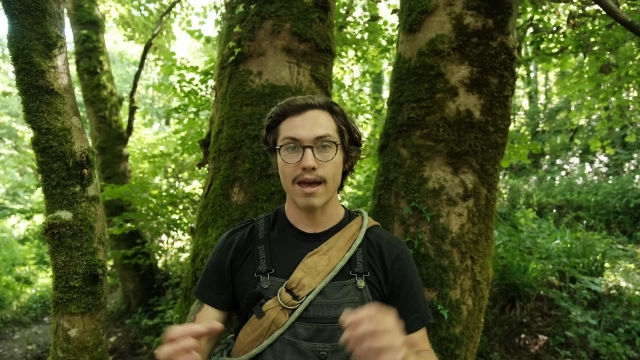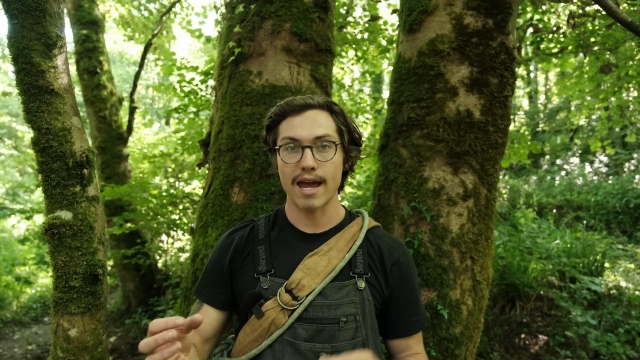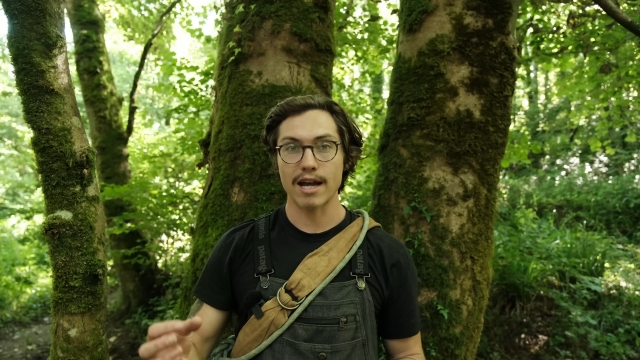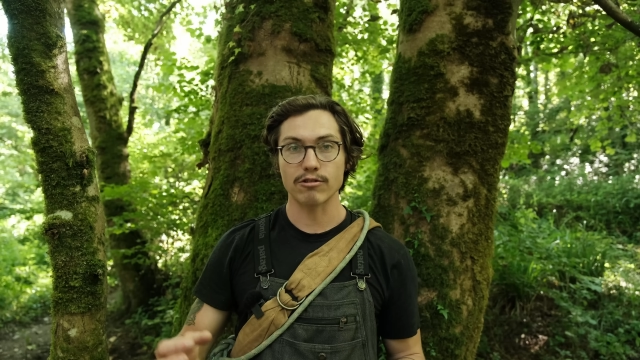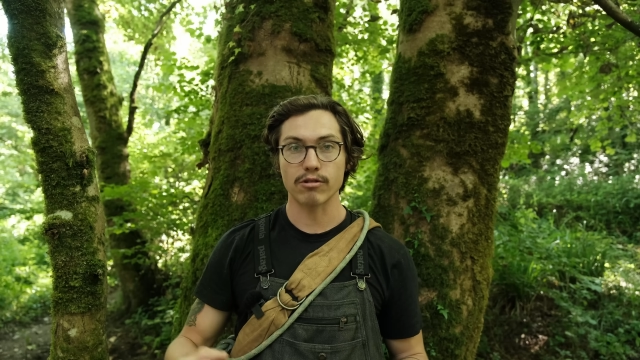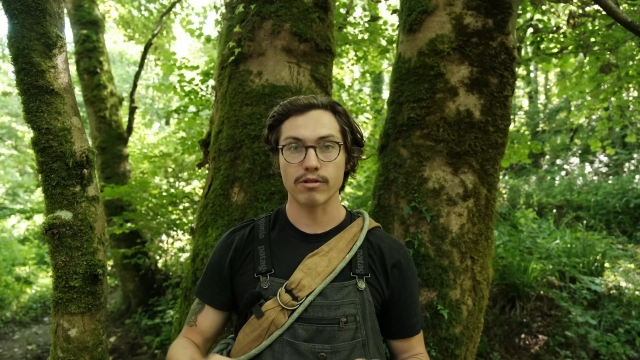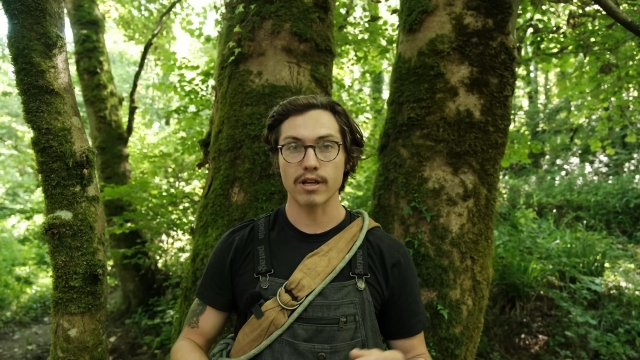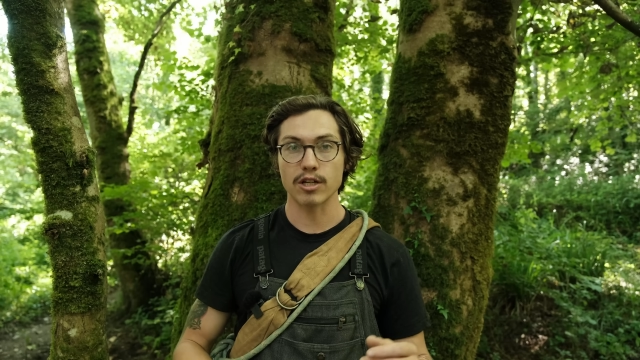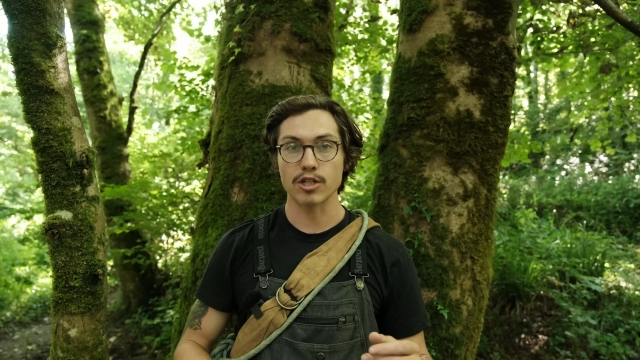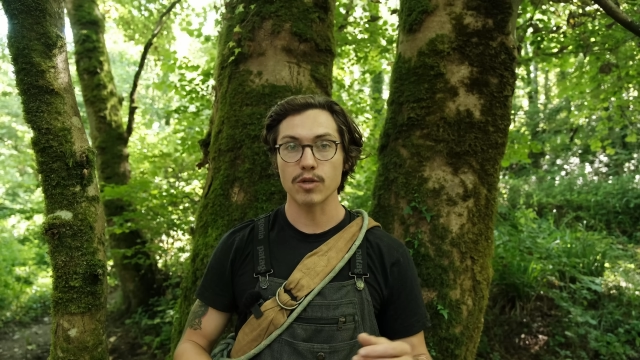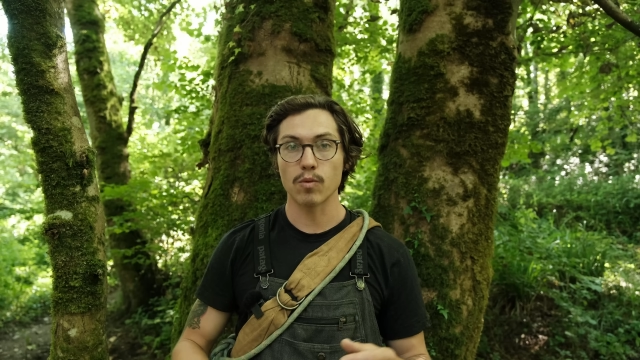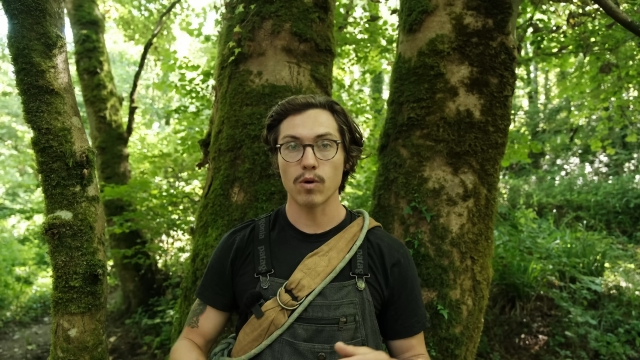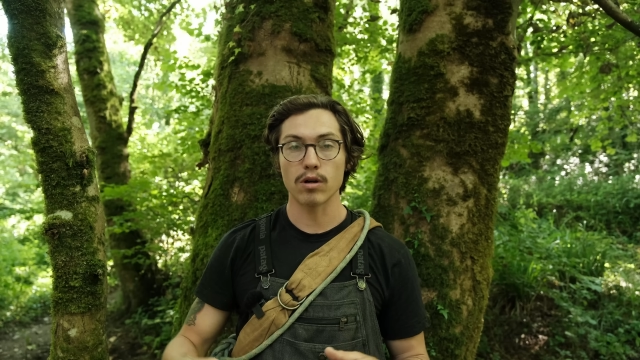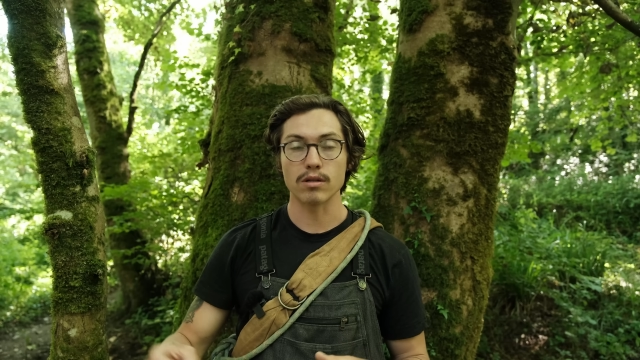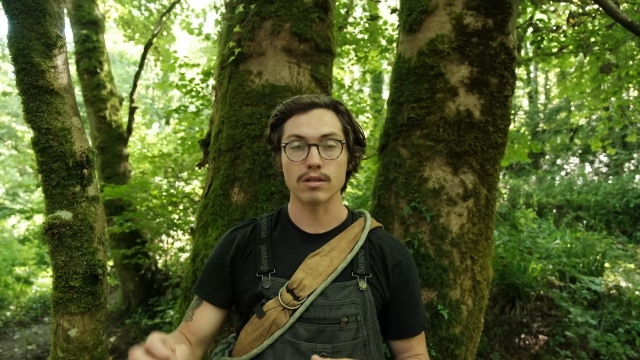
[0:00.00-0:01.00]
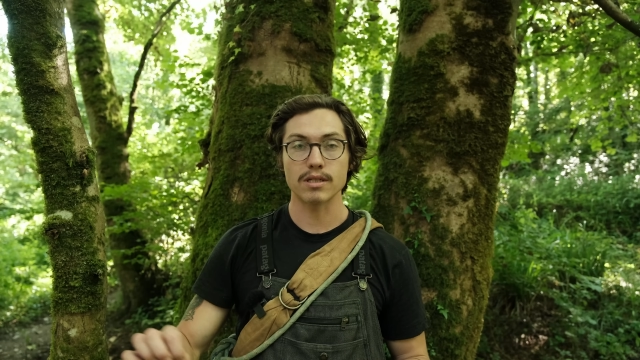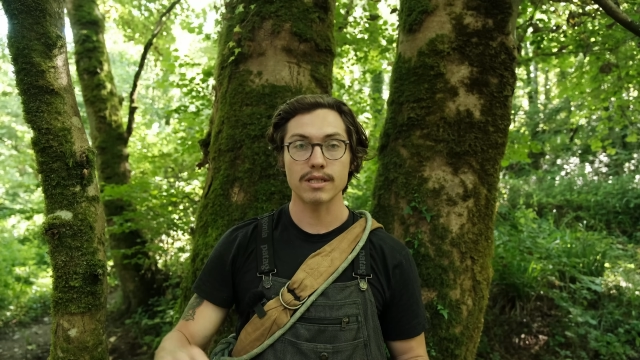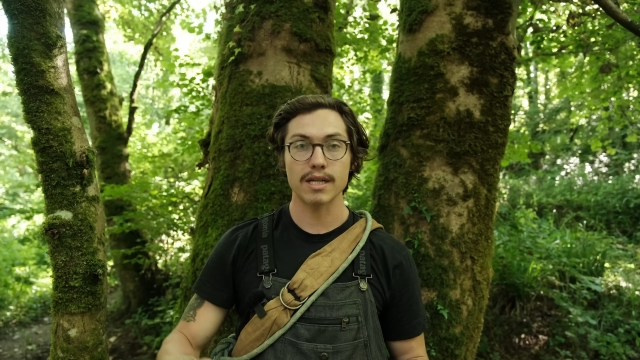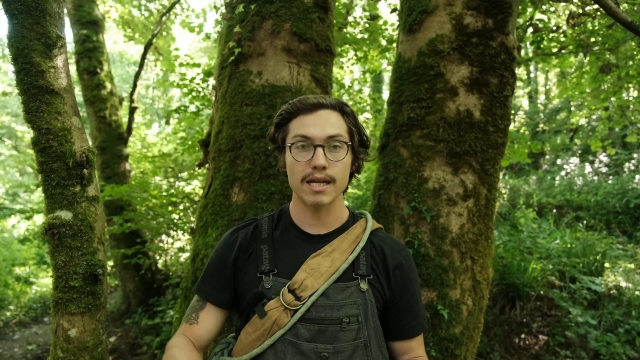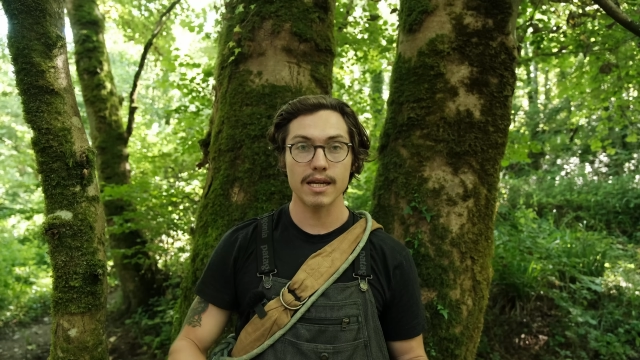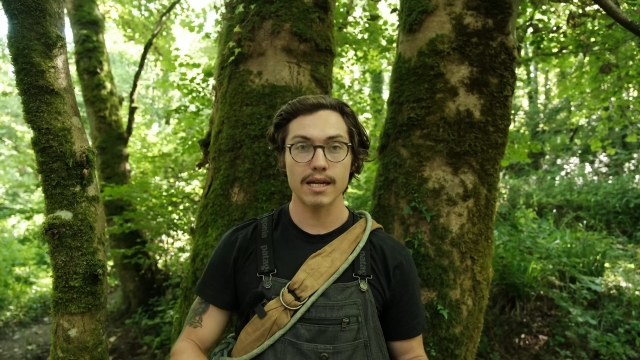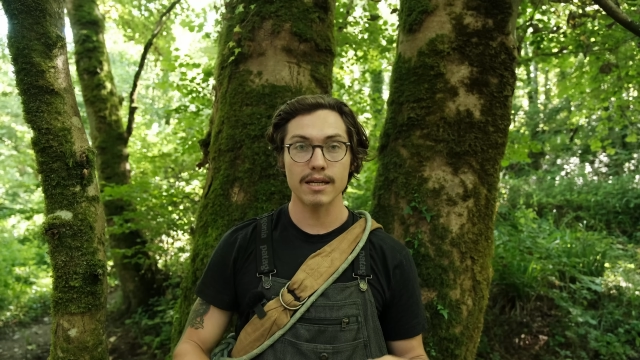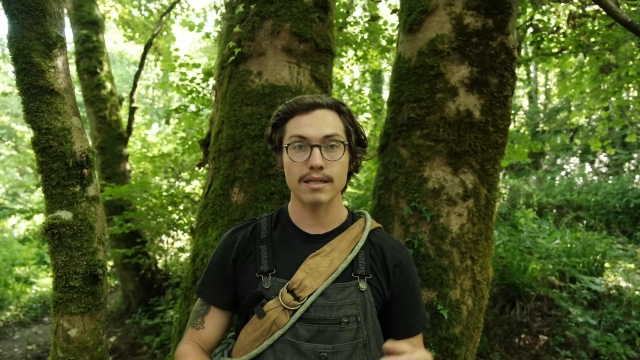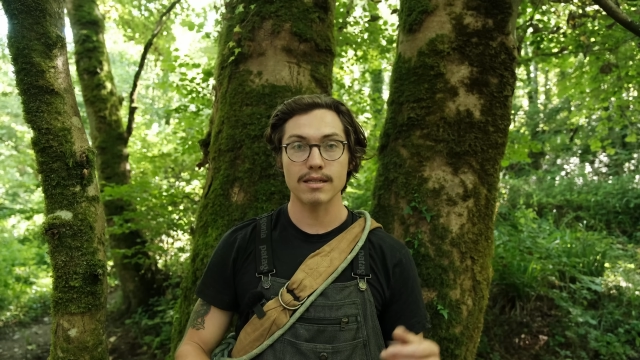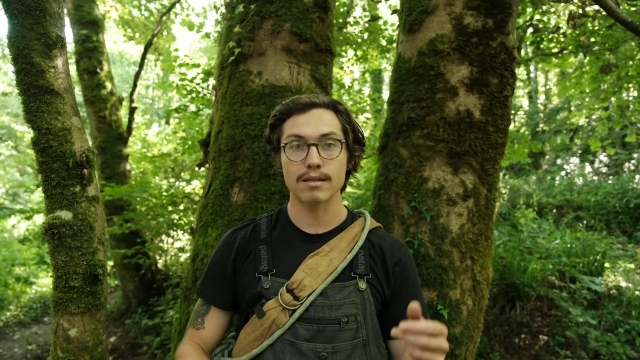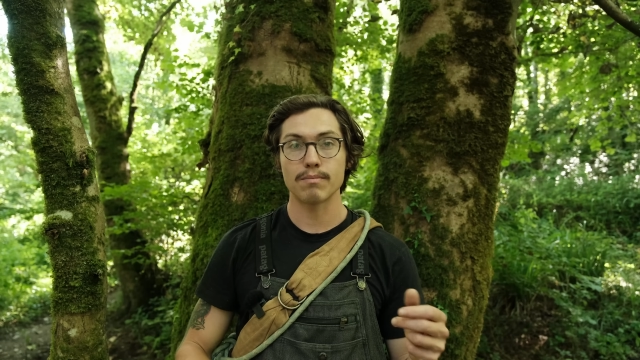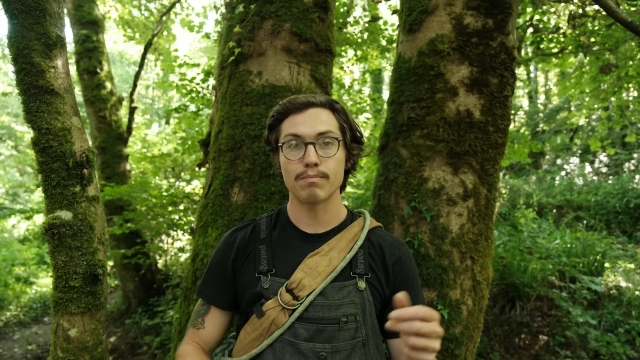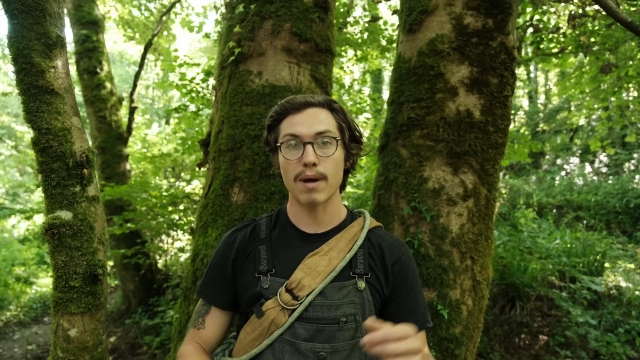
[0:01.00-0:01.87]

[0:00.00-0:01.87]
extra things you want, seeds,